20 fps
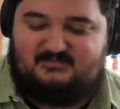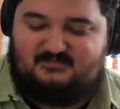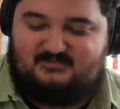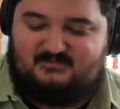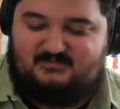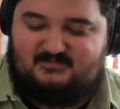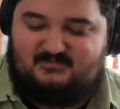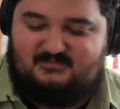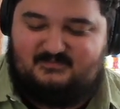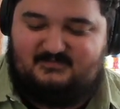
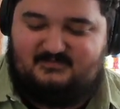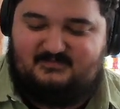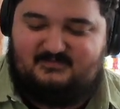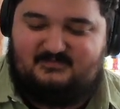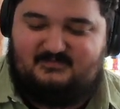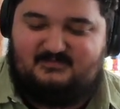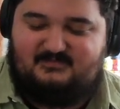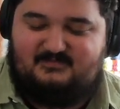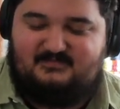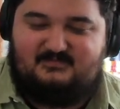
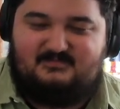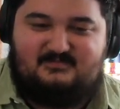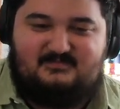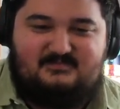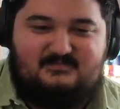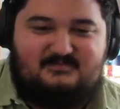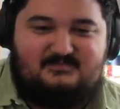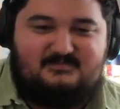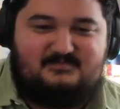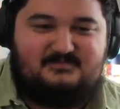
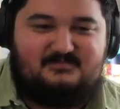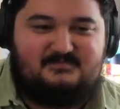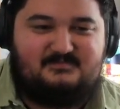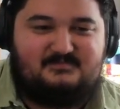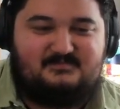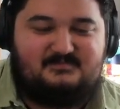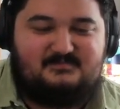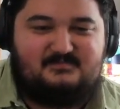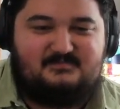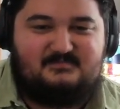
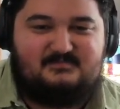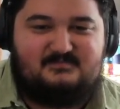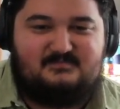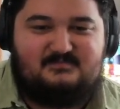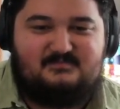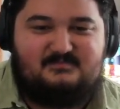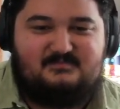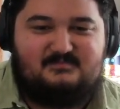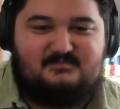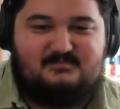
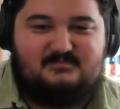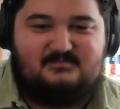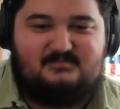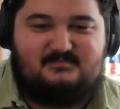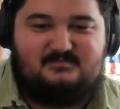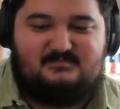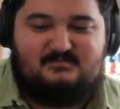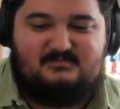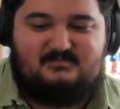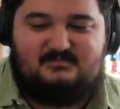
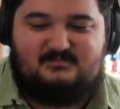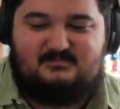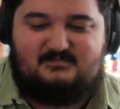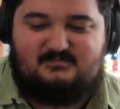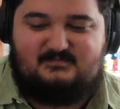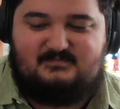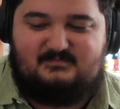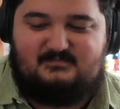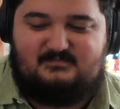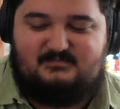
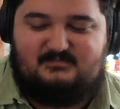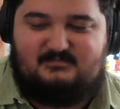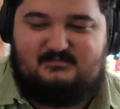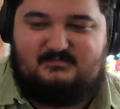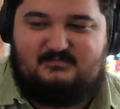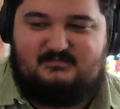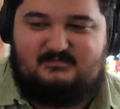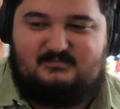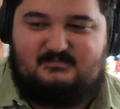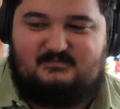
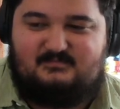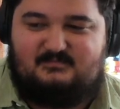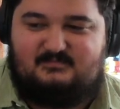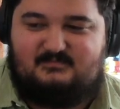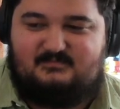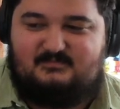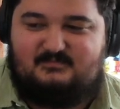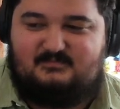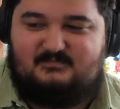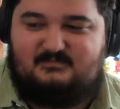
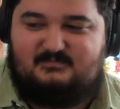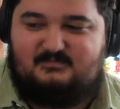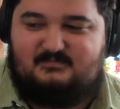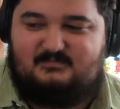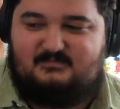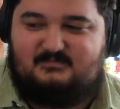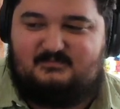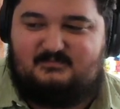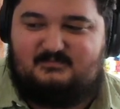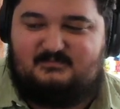
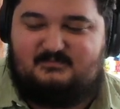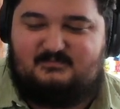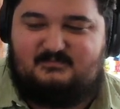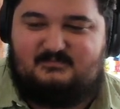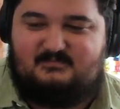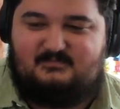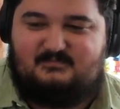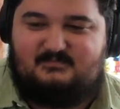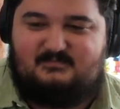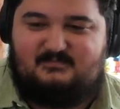
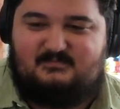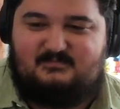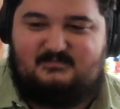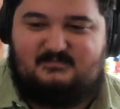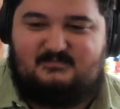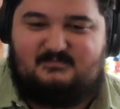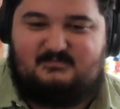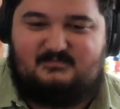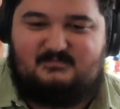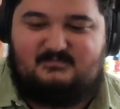
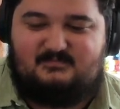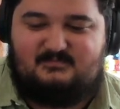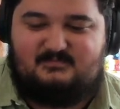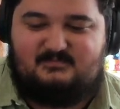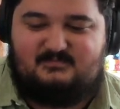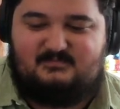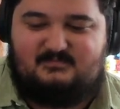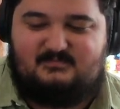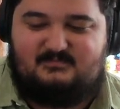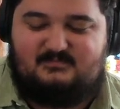
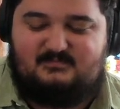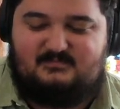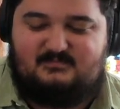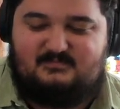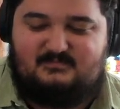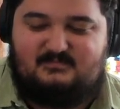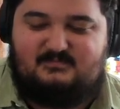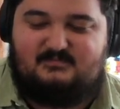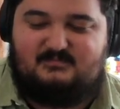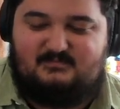
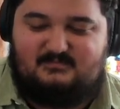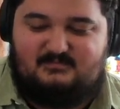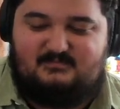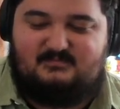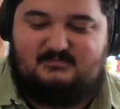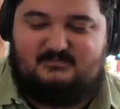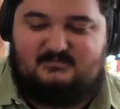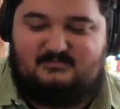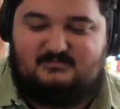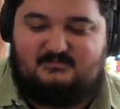
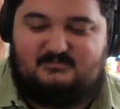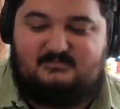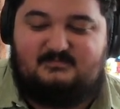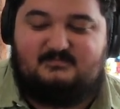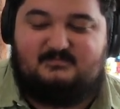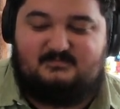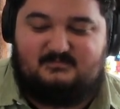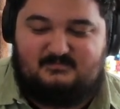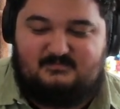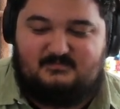The person shown says nothing.